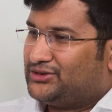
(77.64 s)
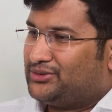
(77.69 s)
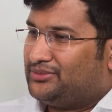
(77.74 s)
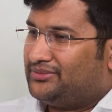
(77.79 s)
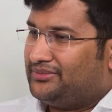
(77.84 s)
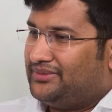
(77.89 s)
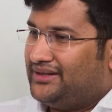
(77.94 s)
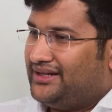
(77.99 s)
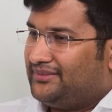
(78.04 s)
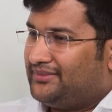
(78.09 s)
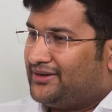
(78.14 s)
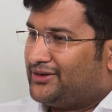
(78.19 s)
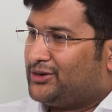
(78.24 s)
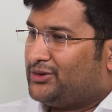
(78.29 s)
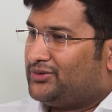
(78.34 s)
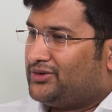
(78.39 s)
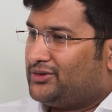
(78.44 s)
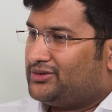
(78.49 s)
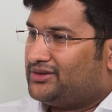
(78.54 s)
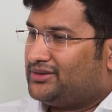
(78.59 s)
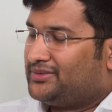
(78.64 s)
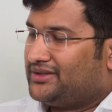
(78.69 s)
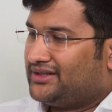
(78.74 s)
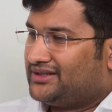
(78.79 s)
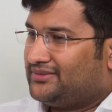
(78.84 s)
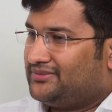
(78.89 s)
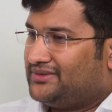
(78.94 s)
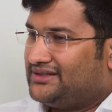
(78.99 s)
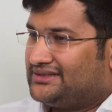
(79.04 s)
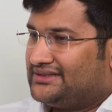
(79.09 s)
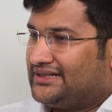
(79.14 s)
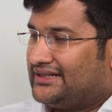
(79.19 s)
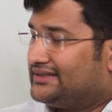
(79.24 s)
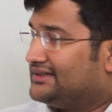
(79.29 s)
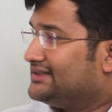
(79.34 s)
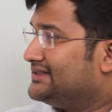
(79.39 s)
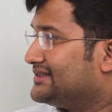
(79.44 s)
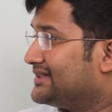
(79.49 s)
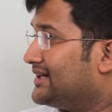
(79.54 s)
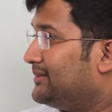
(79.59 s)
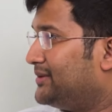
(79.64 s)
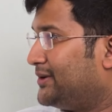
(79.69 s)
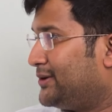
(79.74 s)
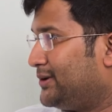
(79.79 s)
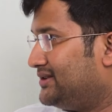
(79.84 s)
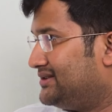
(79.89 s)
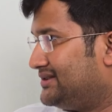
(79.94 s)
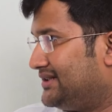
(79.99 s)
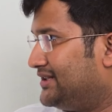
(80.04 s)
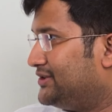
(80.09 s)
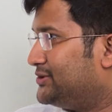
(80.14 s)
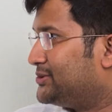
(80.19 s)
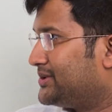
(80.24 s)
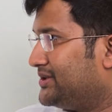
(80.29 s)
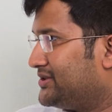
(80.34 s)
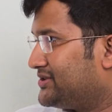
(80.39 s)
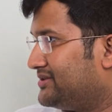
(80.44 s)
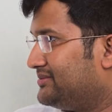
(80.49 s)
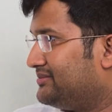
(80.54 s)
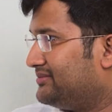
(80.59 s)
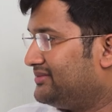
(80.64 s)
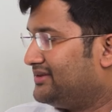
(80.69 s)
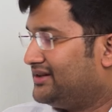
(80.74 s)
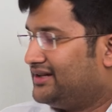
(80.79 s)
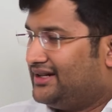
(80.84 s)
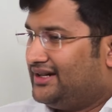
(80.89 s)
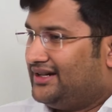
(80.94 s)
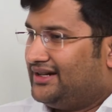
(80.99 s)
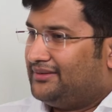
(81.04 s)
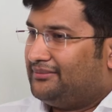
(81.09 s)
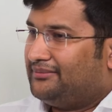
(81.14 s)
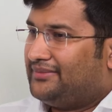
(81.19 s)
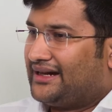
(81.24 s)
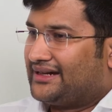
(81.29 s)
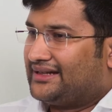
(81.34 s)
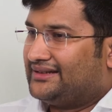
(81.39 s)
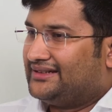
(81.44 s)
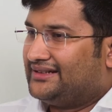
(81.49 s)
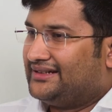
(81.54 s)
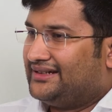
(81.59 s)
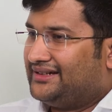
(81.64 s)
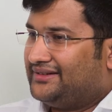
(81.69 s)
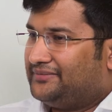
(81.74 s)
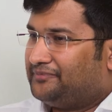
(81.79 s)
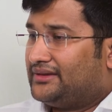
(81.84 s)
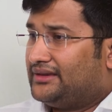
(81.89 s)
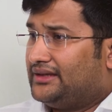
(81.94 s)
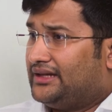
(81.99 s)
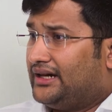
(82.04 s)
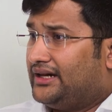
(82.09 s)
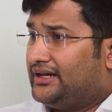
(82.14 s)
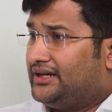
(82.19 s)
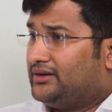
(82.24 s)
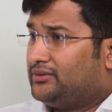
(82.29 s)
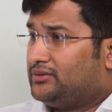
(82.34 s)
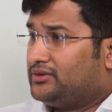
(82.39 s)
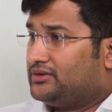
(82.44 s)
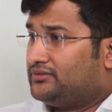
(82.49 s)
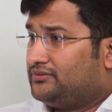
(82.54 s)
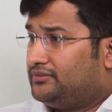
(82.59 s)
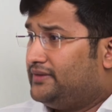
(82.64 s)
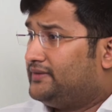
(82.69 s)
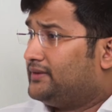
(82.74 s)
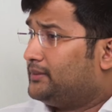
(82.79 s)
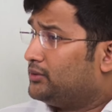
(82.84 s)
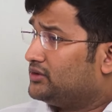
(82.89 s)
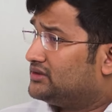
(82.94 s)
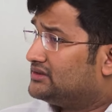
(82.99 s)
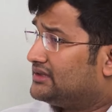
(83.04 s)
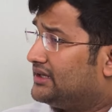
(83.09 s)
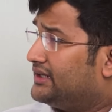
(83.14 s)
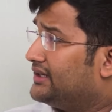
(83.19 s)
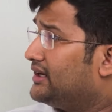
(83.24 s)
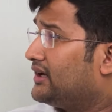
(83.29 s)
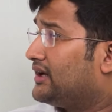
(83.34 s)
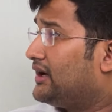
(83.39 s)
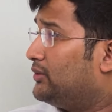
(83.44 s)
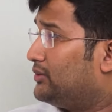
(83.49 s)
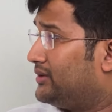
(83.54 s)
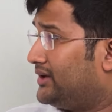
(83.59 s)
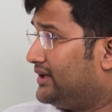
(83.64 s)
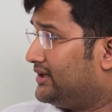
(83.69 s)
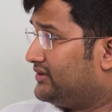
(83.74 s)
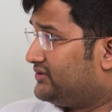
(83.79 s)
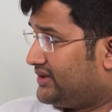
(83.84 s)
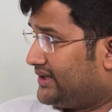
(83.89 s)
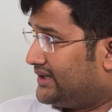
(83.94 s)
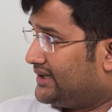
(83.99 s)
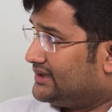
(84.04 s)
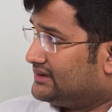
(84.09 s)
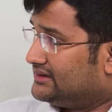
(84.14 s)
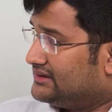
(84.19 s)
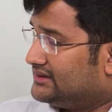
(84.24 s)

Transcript: So me and my co-founder Pratham, we started this company called Zell Education back in the day. The idea was, we were both studying accounting and finance.